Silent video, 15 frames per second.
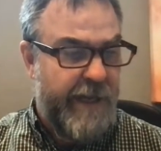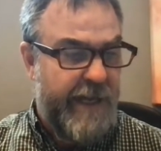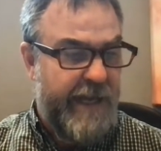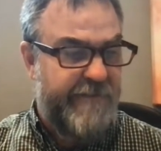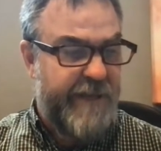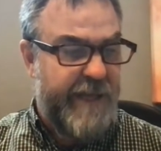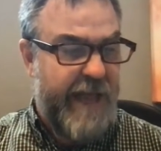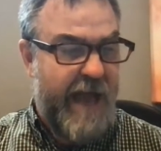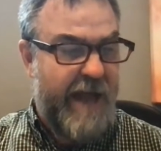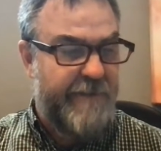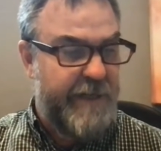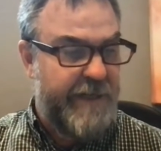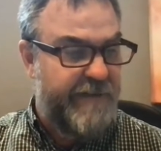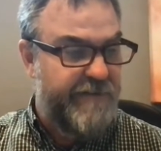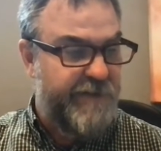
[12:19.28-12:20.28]
Even the Adam
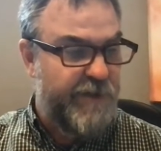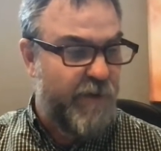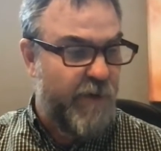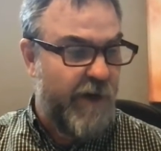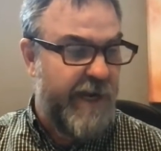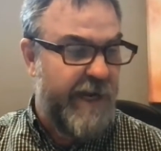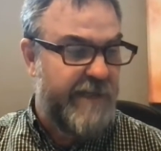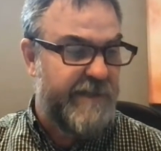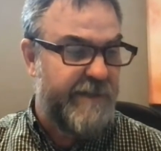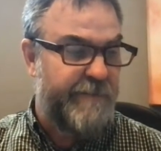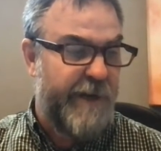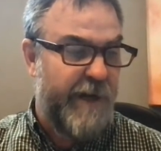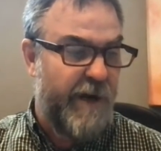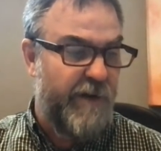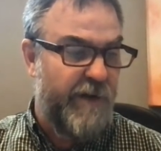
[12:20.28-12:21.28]
and Eve story has some
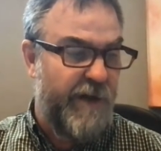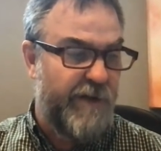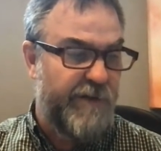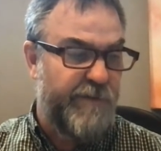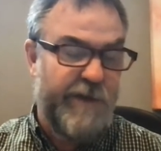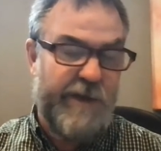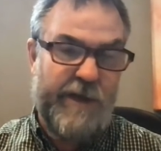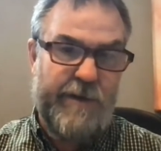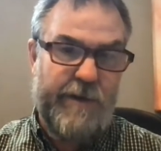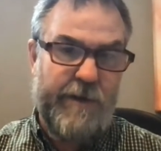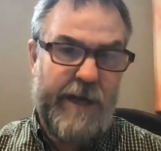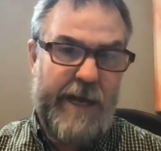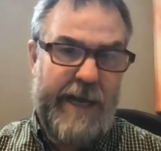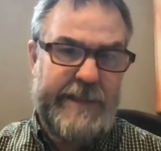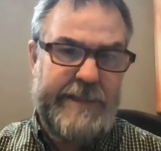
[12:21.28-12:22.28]
parallels with
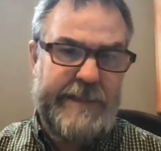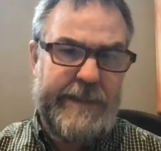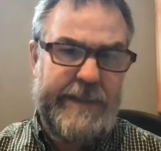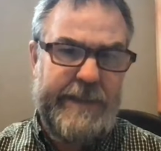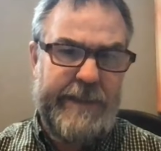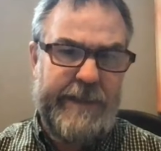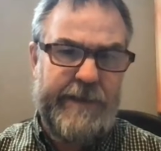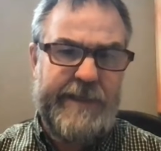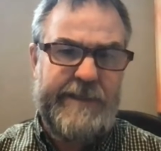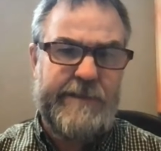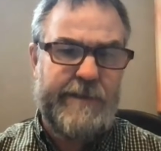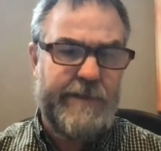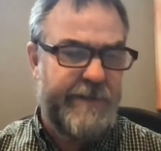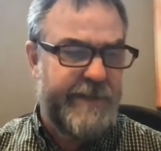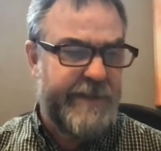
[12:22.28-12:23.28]
other ancient Near
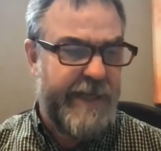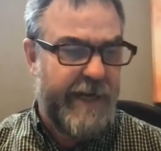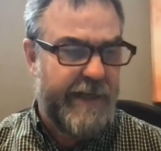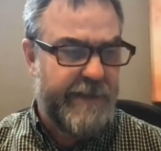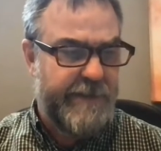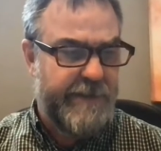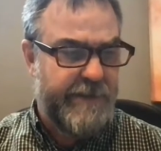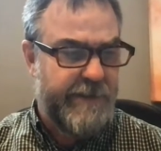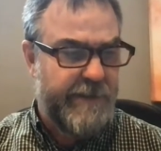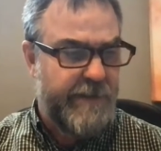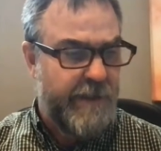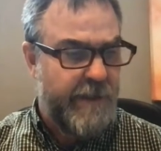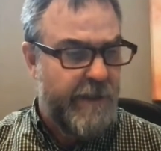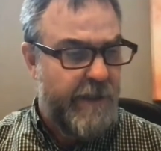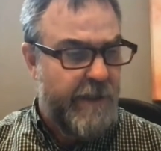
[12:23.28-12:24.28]
Eastern texts.
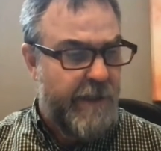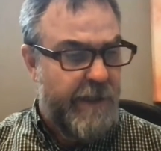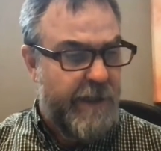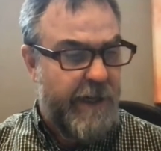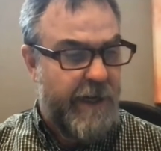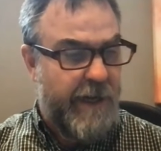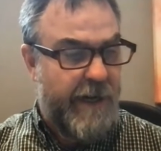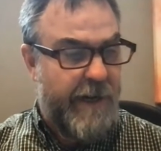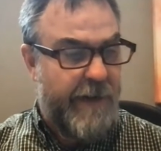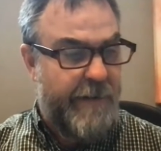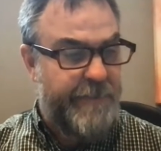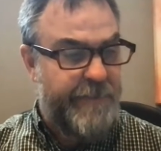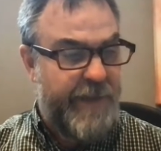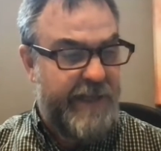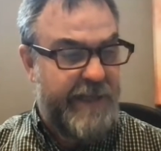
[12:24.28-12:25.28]

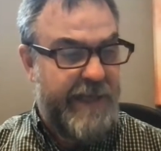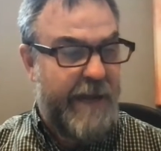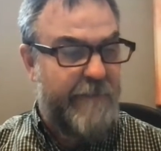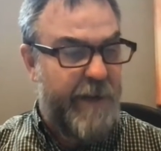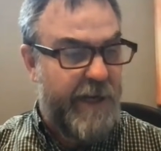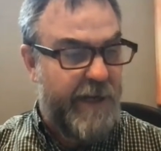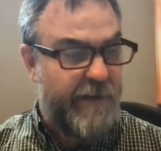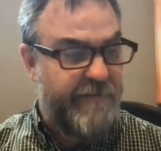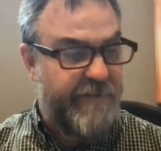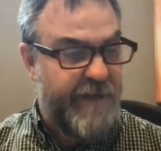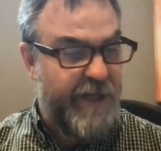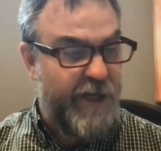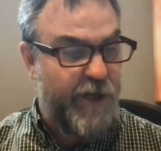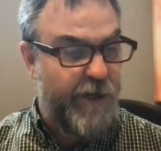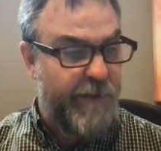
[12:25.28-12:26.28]
In the Epic of
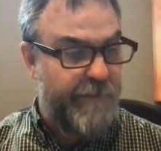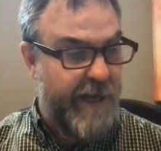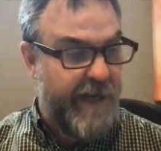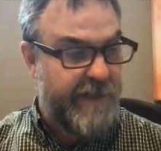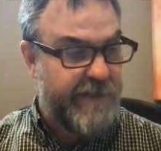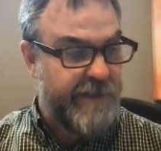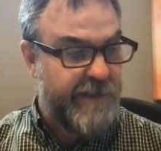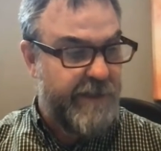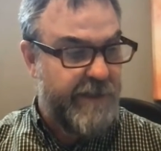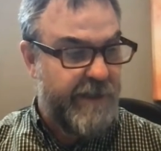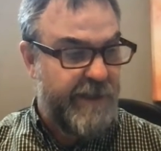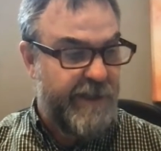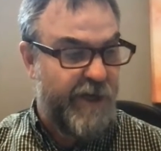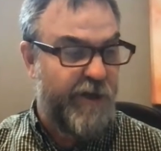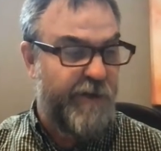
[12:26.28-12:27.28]
Gilgamesh,
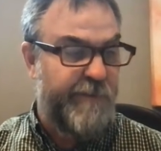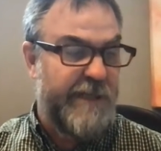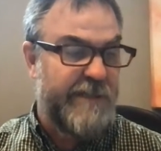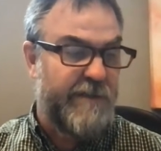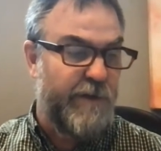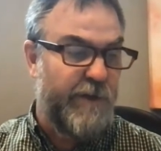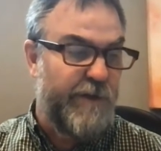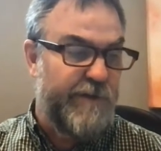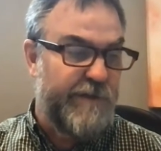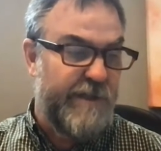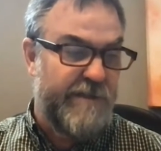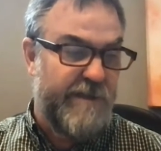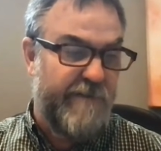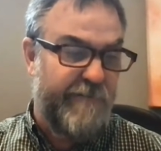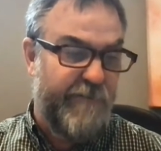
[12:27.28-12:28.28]
Gilgamesh
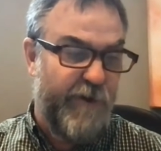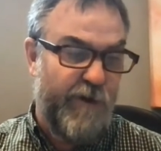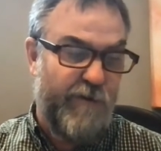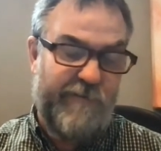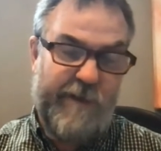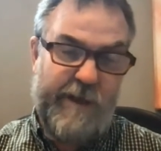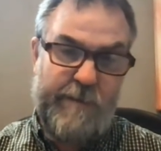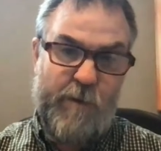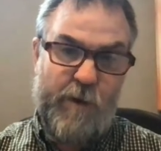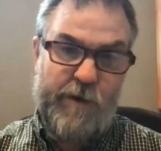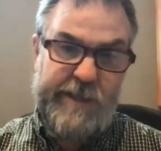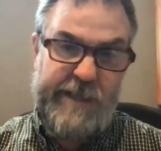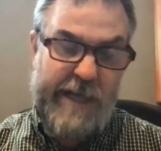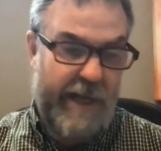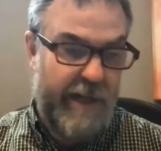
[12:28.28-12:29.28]
loses the fruit of
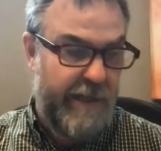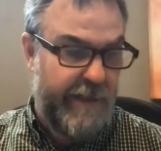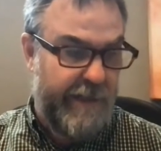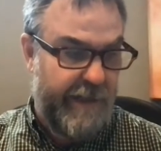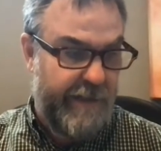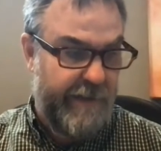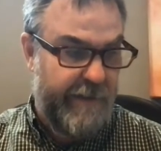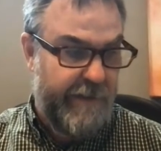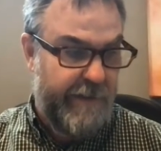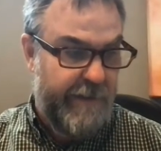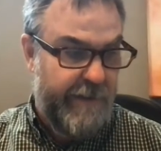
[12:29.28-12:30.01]
immortality